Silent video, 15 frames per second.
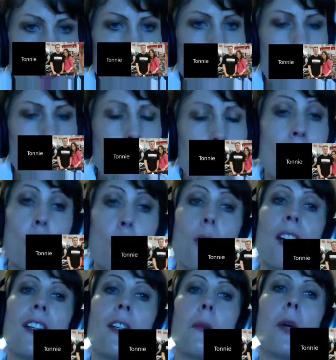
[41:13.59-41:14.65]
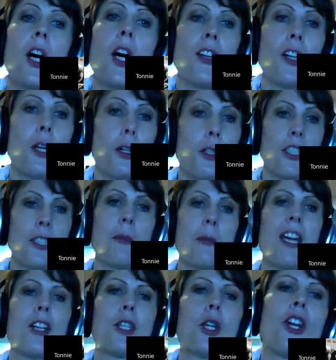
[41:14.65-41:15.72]
We could read them all though and just
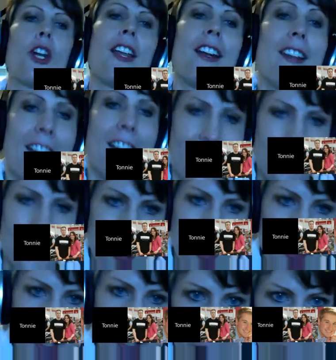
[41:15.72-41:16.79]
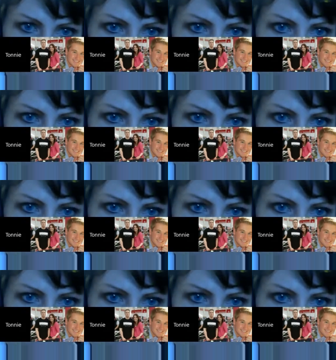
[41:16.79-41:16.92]
make sure they didn't throw in a one